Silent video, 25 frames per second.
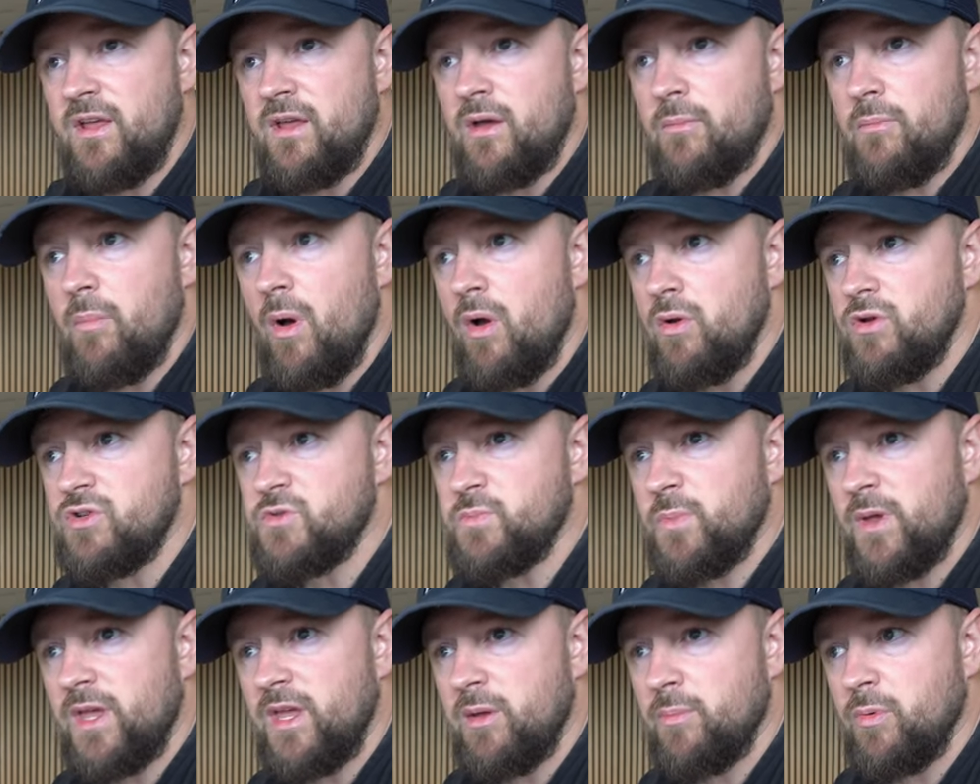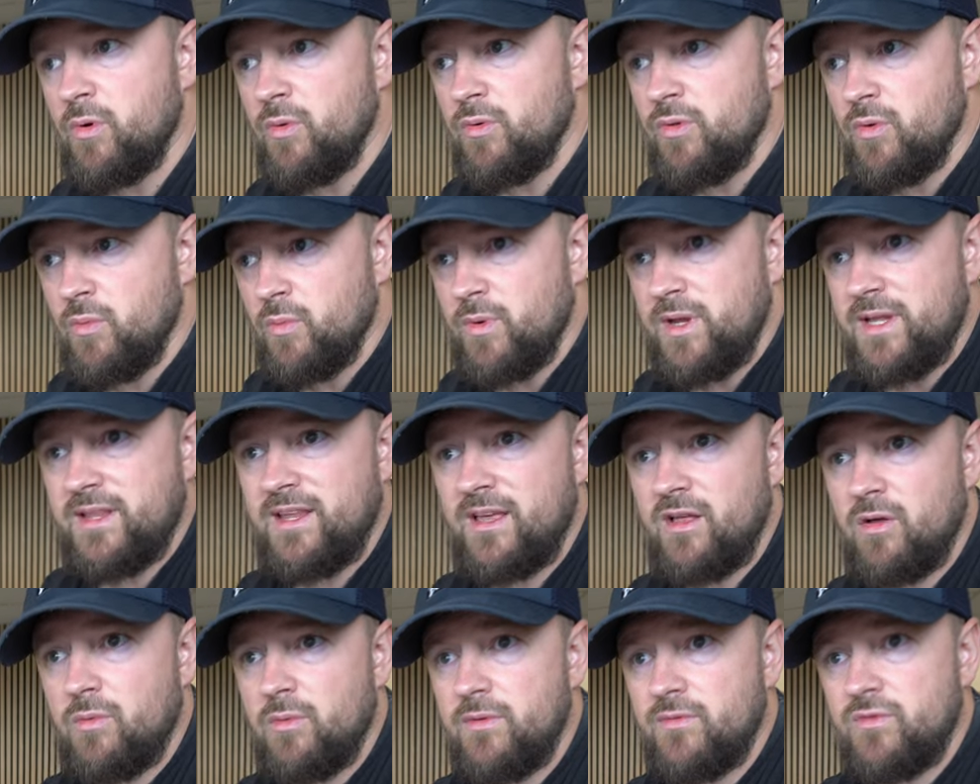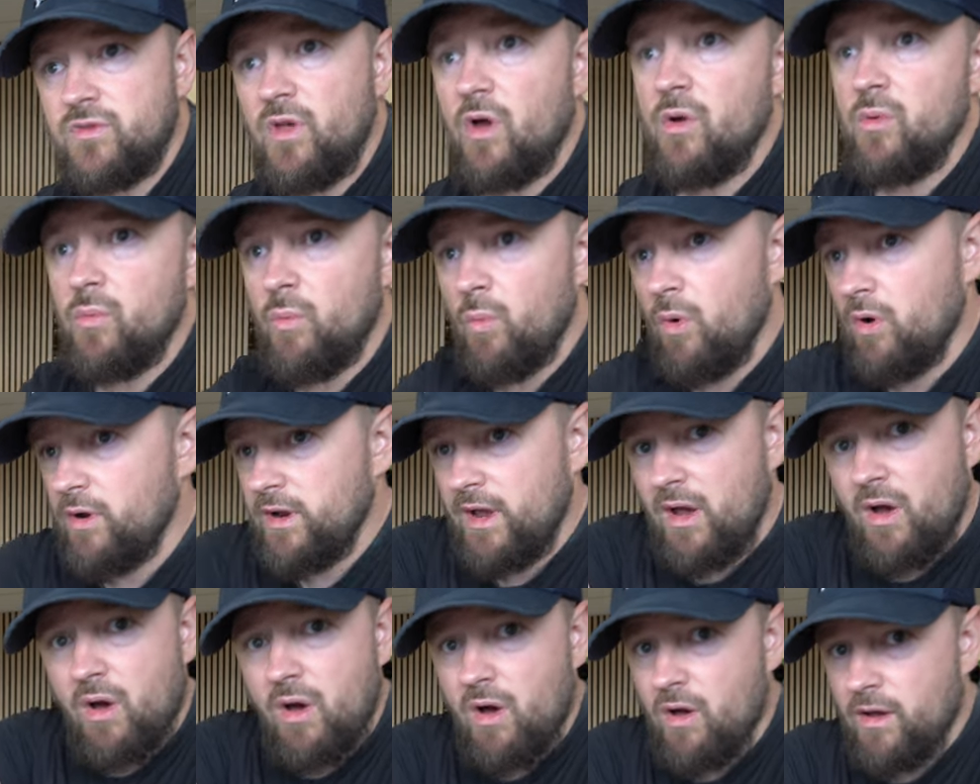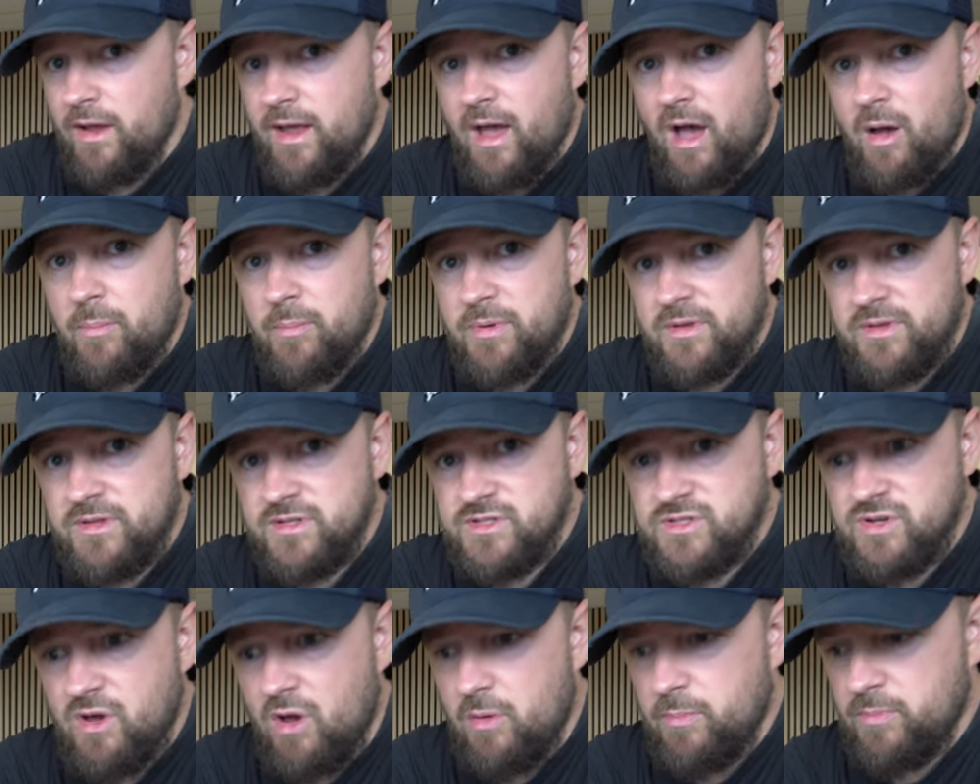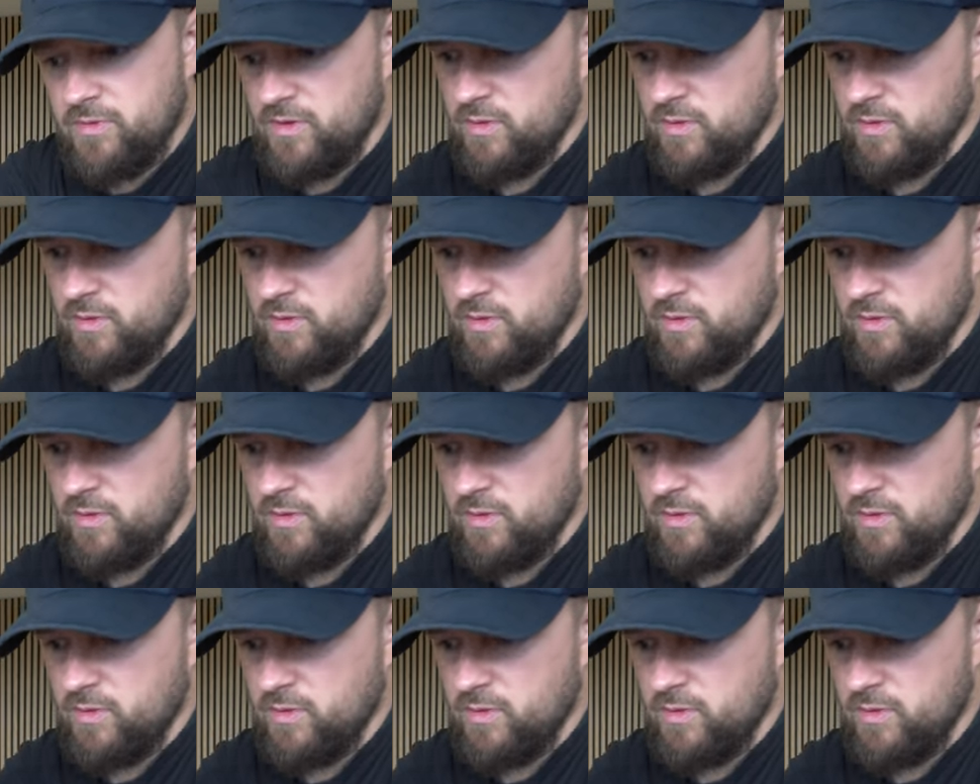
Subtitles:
Most people that we deal with don't want it high up at the top.